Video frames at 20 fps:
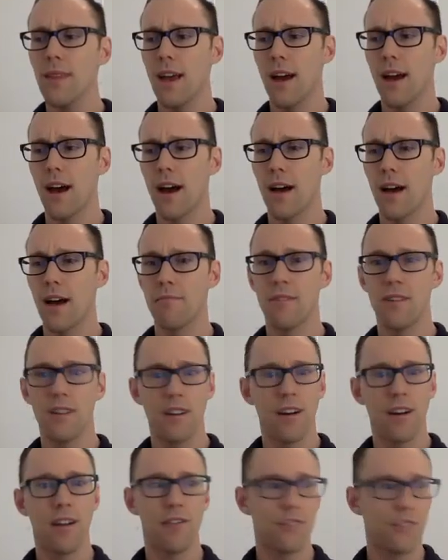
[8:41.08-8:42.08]

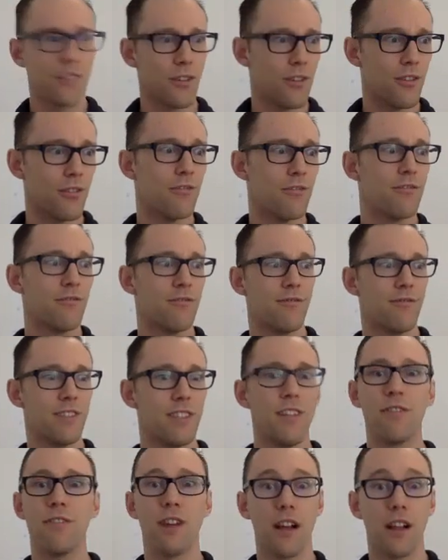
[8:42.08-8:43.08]
of sort of
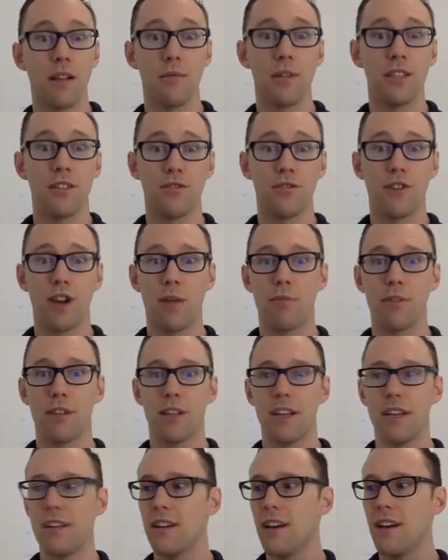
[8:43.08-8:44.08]
different elements of
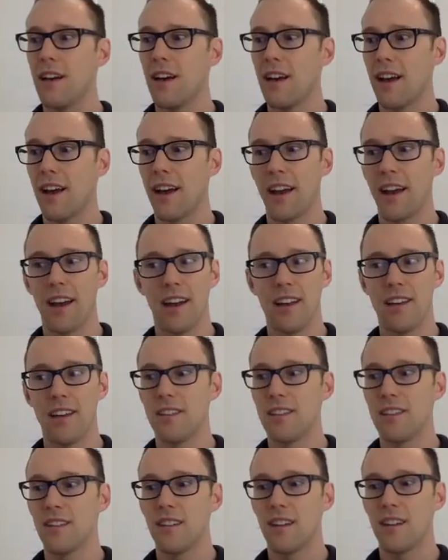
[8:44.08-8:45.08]
trampoline. And
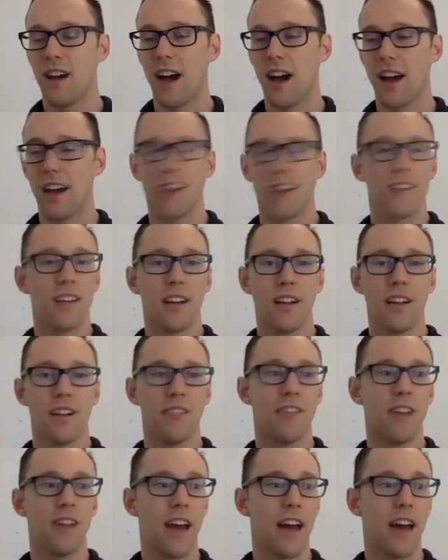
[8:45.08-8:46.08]
I could tell
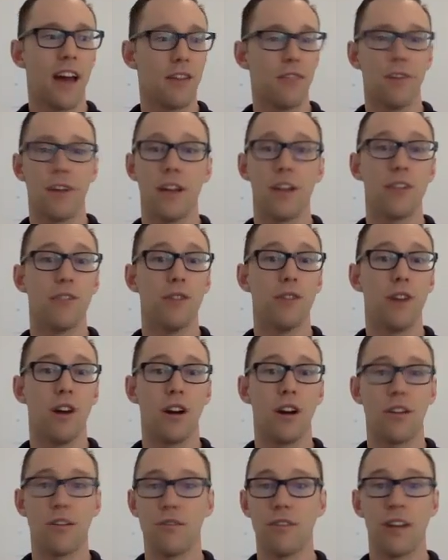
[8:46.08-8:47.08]
if I had it right or
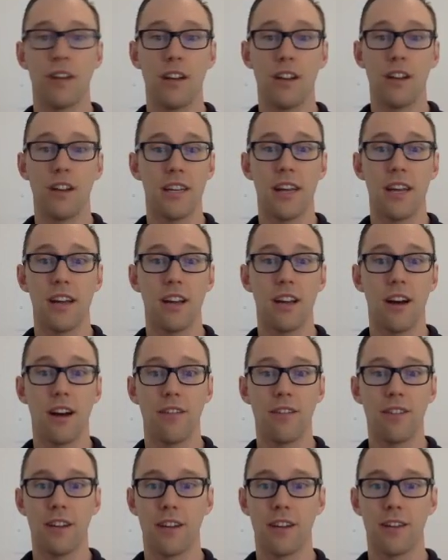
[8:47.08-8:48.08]
wrong right on takeoff.
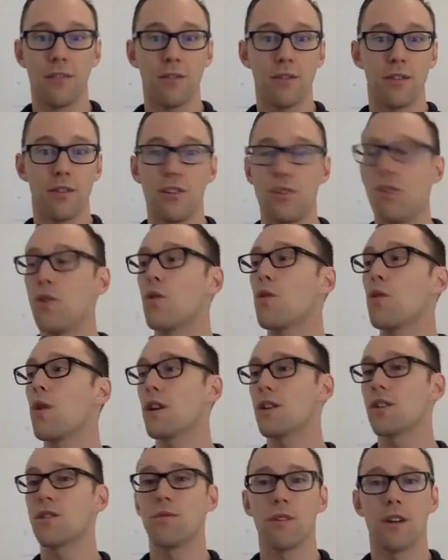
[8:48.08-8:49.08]
Like it was no
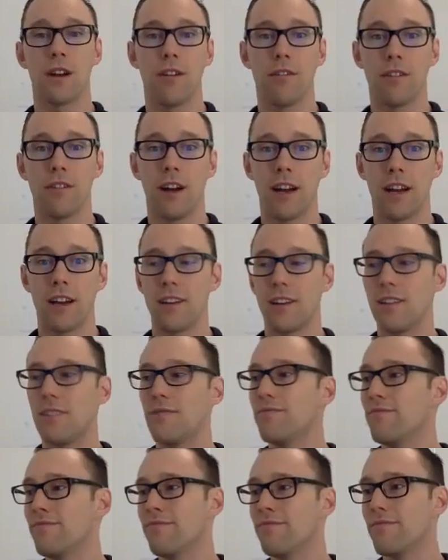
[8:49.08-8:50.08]
question whatever. I could,
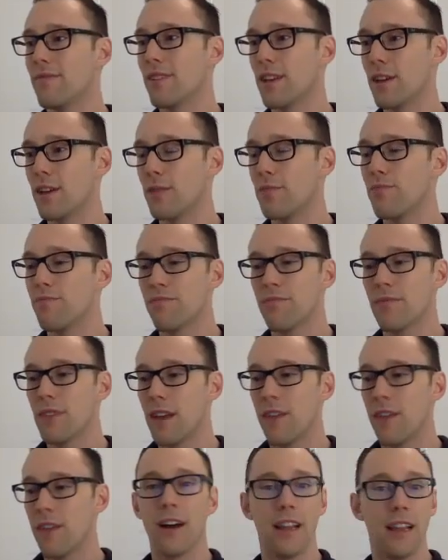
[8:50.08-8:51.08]
you know,
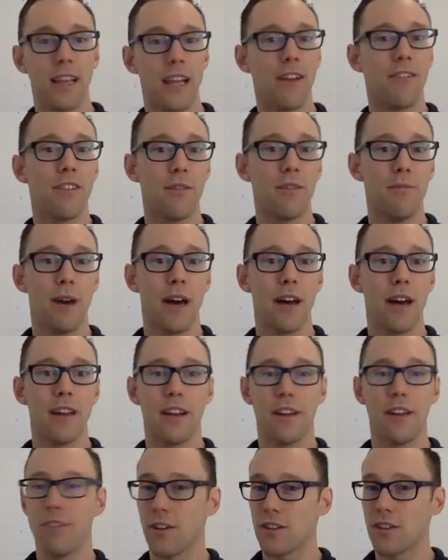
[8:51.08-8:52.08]
if I left the bed and
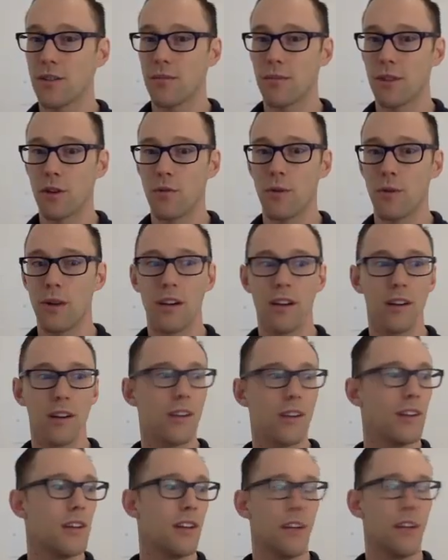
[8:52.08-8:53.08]
I felt something weird,
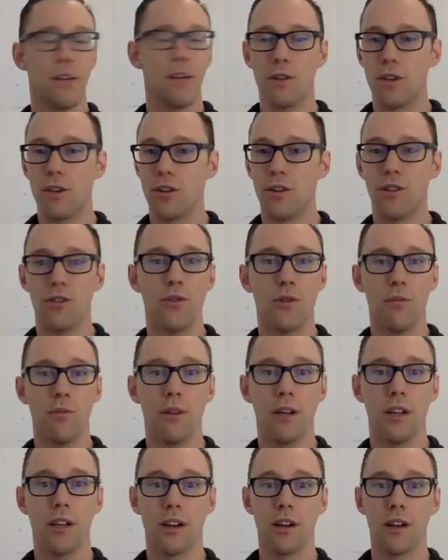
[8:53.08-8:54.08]
it would turn into a
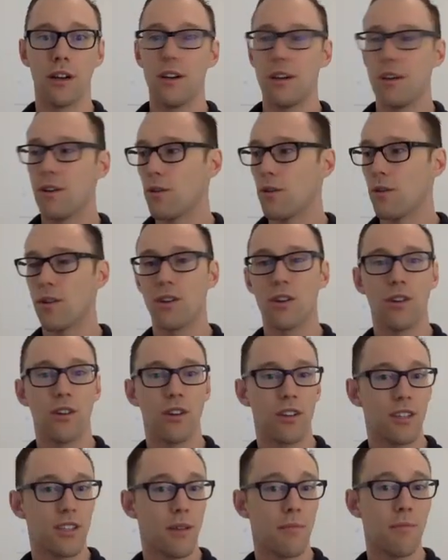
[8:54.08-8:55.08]
Miller, or turn
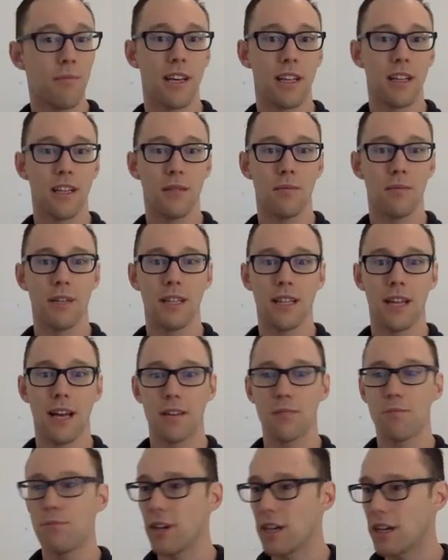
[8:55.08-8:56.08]
into something a little bit
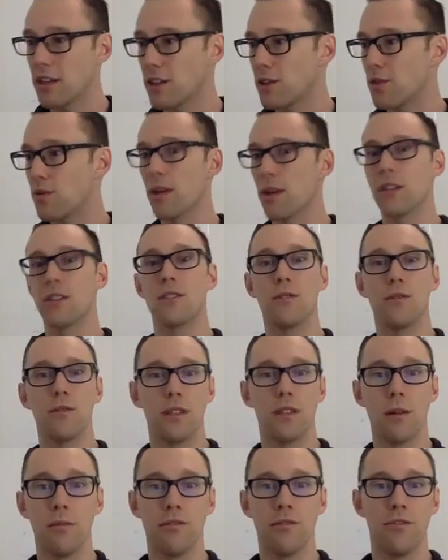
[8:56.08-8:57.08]
less, break the twist, do a
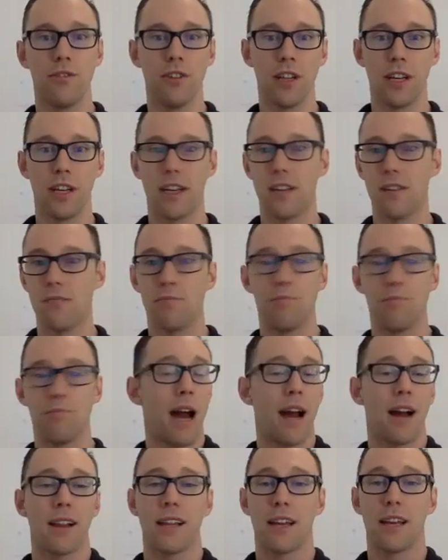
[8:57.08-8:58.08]
double full in,
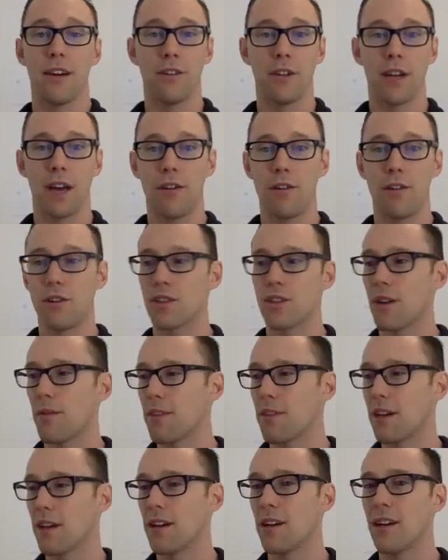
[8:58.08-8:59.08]
back layout out or
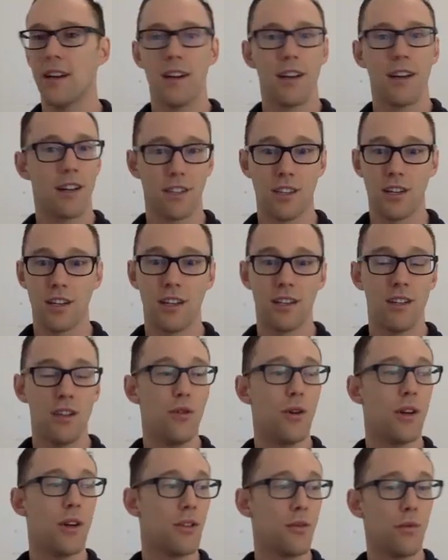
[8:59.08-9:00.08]
something, because I
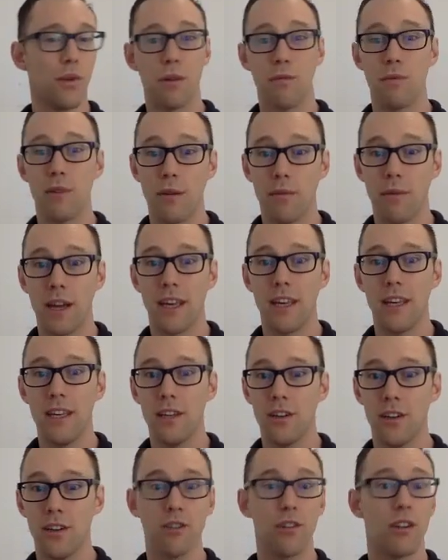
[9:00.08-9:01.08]
knew I didn't want to be on my
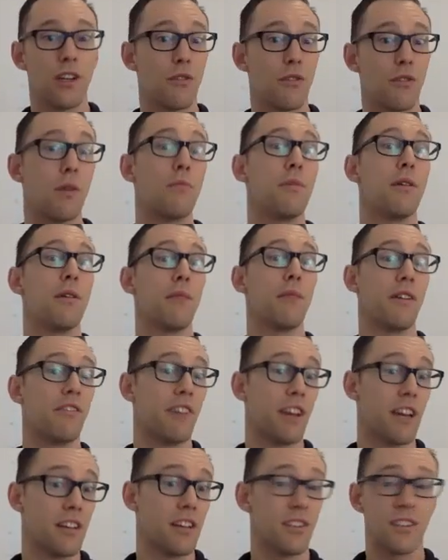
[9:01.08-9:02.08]
heels or I didn't want to be on my
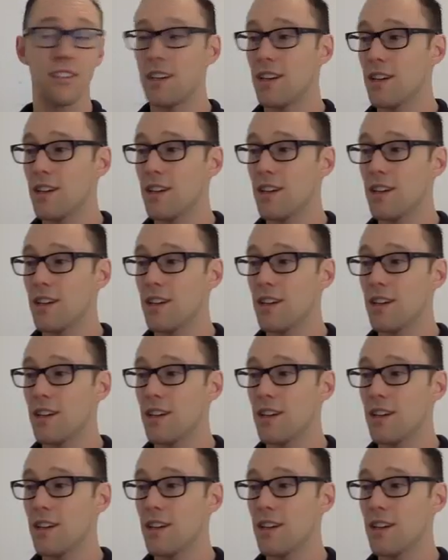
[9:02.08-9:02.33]
face.